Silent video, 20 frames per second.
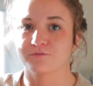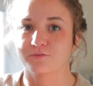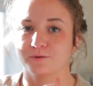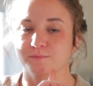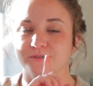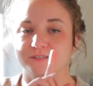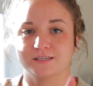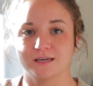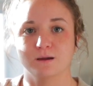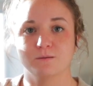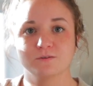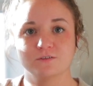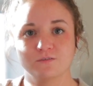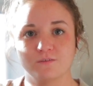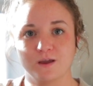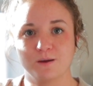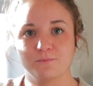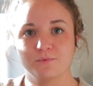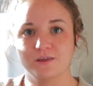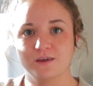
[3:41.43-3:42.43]
from Sam's
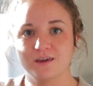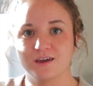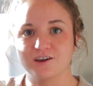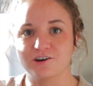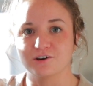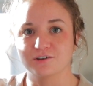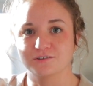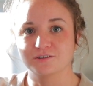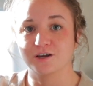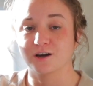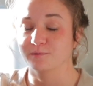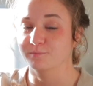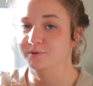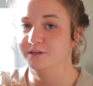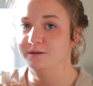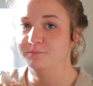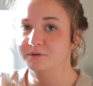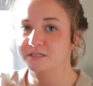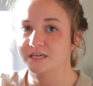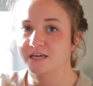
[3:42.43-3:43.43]
family called
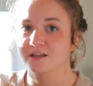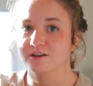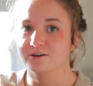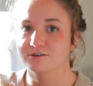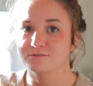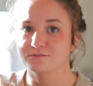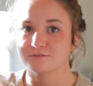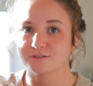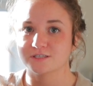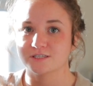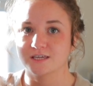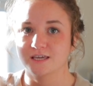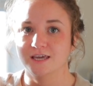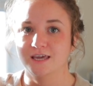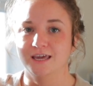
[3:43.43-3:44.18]
company potatoes.